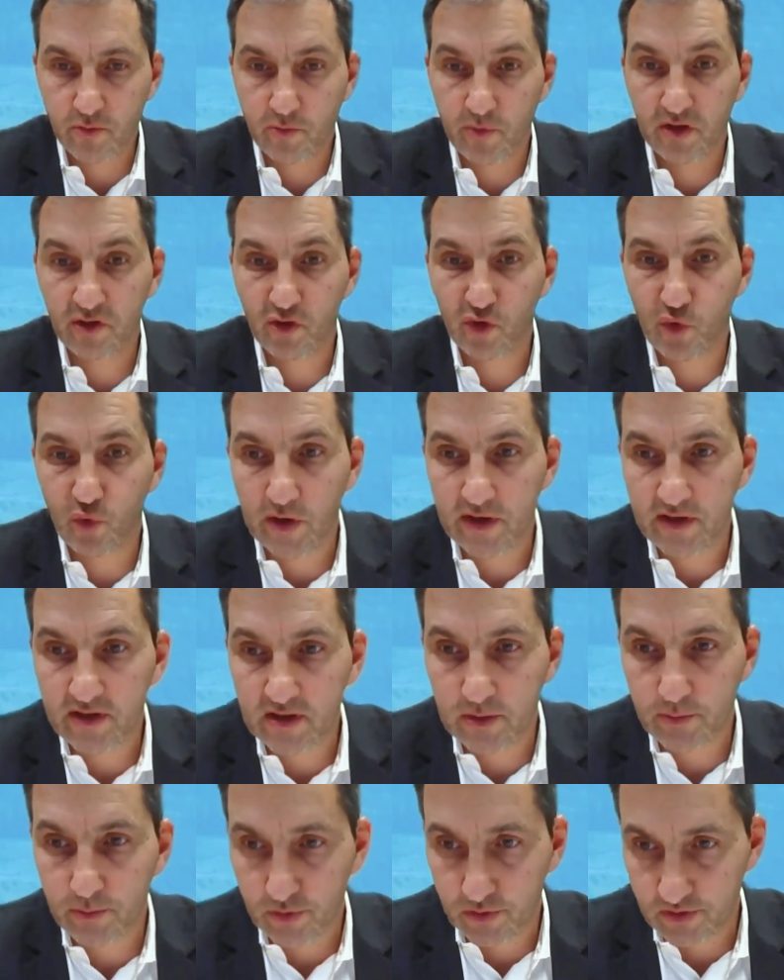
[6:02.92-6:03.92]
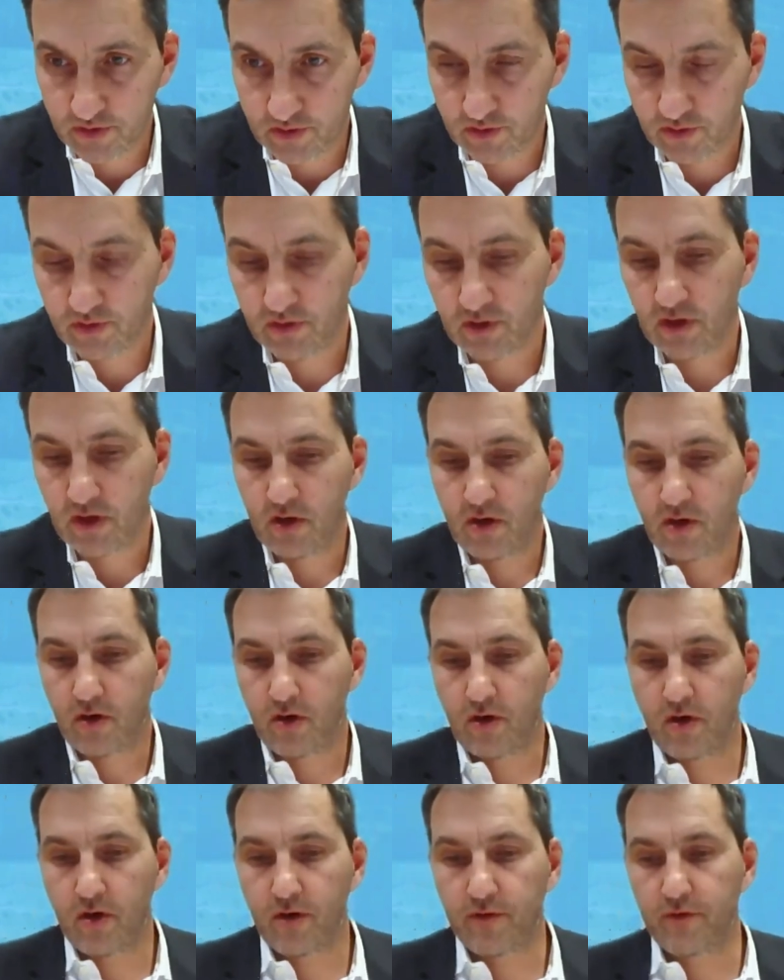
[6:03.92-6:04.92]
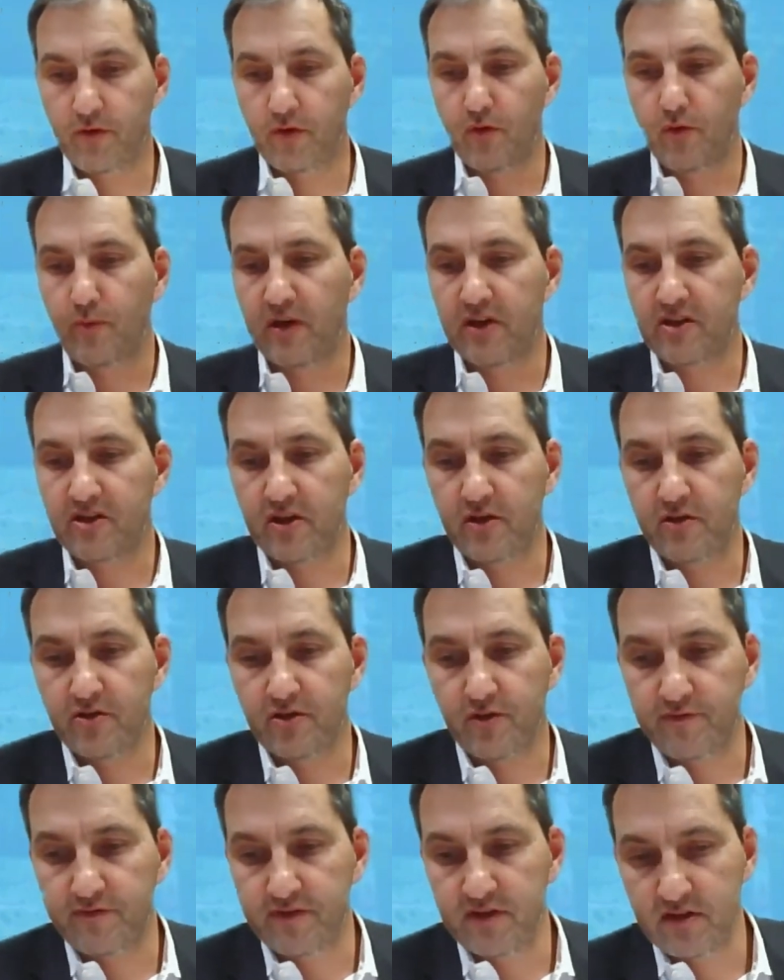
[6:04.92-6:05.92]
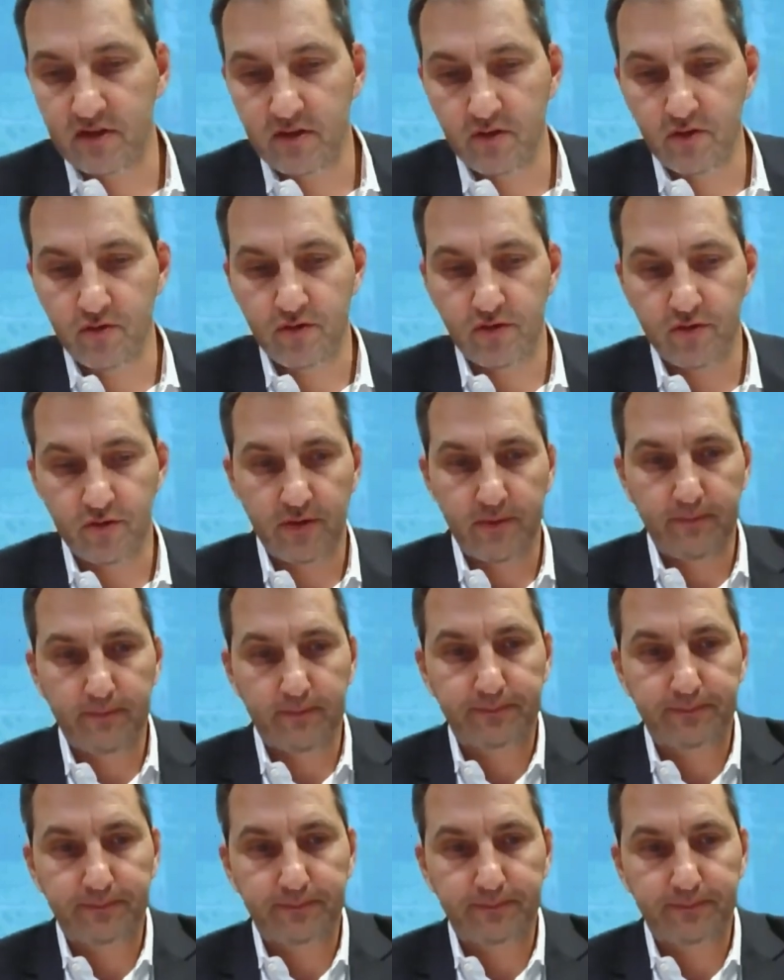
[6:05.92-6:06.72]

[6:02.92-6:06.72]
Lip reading: about 20% of the global challenge of this industry.